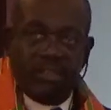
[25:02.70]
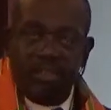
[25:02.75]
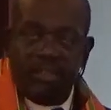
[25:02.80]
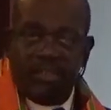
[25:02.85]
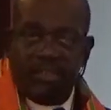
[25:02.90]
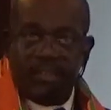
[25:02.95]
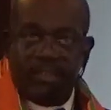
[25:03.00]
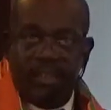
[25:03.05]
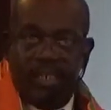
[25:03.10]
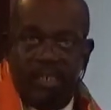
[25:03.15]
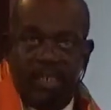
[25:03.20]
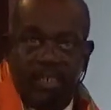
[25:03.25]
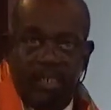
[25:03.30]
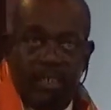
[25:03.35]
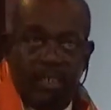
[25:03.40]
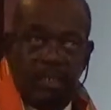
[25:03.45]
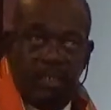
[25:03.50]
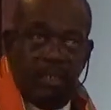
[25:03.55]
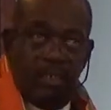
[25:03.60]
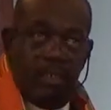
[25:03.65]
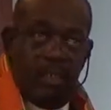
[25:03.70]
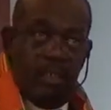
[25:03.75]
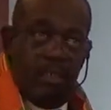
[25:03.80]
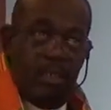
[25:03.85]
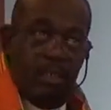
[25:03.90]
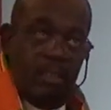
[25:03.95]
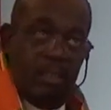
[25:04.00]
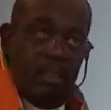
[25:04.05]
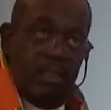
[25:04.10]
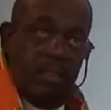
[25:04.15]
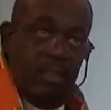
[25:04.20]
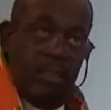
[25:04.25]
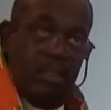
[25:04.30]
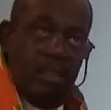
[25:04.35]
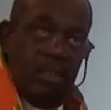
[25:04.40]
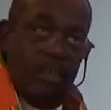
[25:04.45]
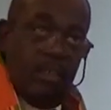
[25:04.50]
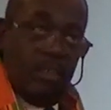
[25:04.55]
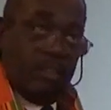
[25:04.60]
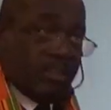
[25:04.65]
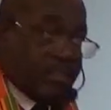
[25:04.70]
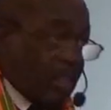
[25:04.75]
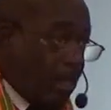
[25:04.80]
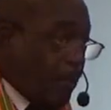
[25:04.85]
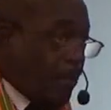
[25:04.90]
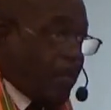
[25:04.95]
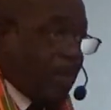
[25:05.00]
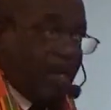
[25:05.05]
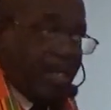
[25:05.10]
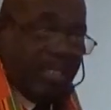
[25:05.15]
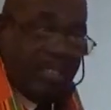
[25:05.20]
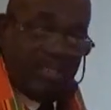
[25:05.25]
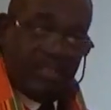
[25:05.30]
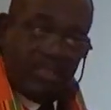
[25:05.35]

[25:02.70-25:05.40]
this day. Somebody